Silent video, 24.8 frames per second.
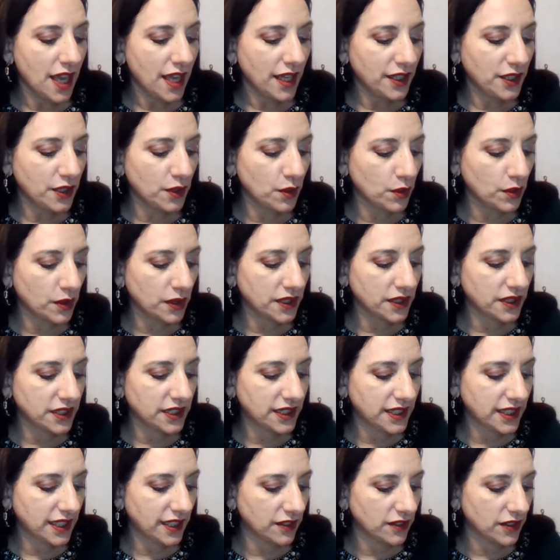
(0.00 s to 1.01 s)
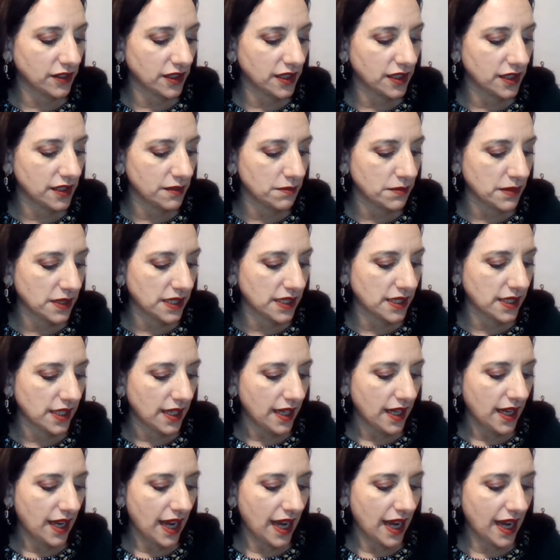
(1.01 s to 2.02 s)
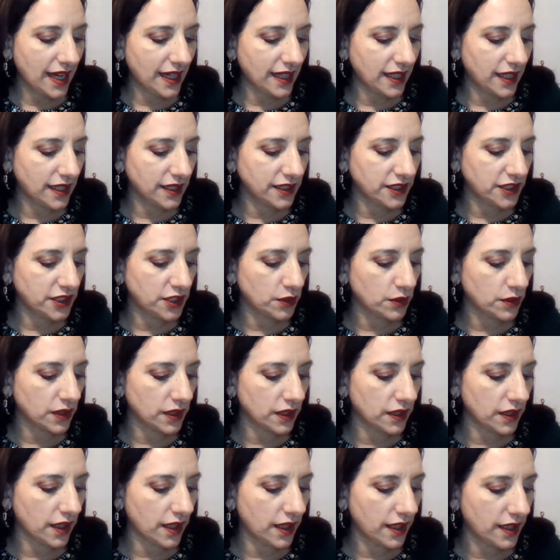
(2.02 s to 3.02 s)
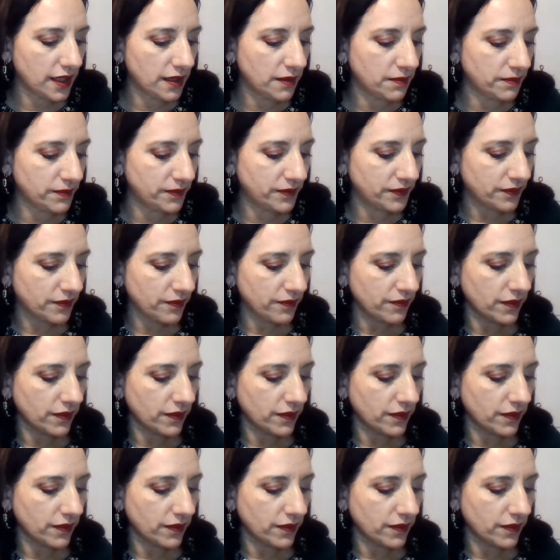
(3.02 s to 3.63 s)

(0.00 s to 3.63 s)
your serums and your um